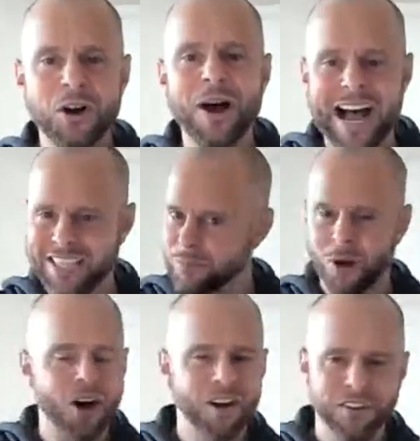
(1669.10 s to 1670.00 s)
has them
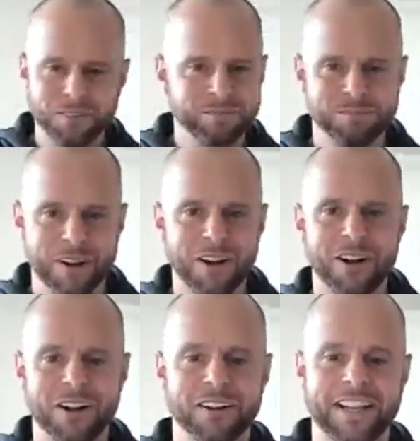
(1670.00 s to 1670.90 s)

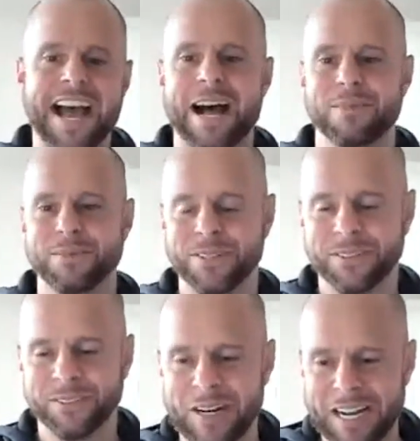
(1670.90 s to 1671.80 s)
all caps,
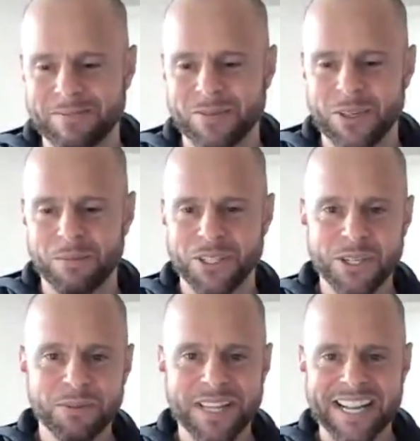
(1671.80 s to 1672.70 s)
right? So I'm
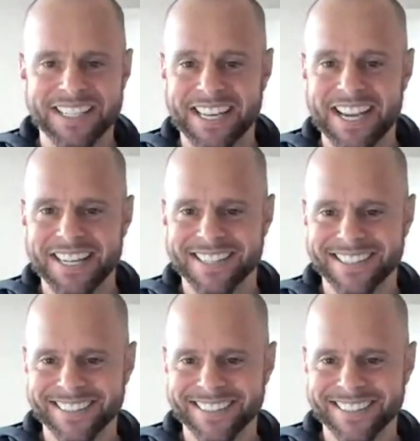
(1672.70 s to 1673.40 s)
assuming that's the case.